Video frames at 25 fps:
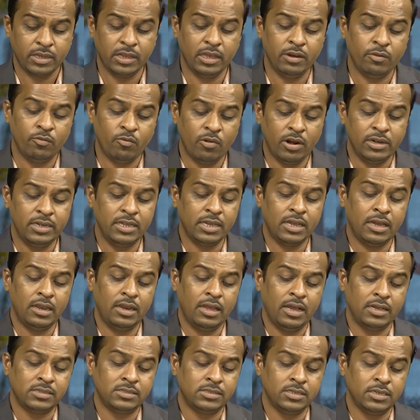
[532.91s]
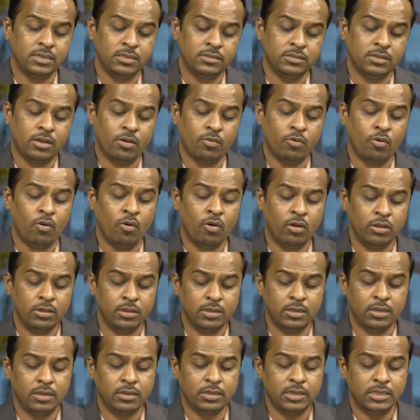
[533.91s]
In vertical axis, the
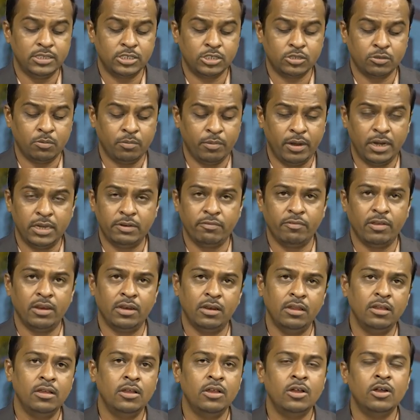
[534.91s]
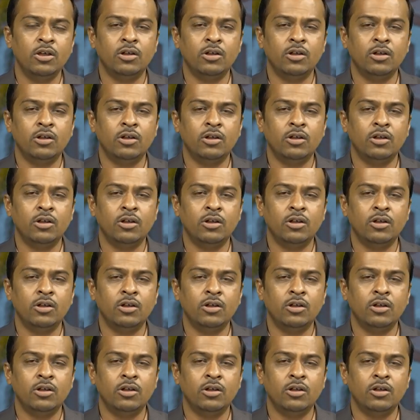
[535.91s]
whole instrument will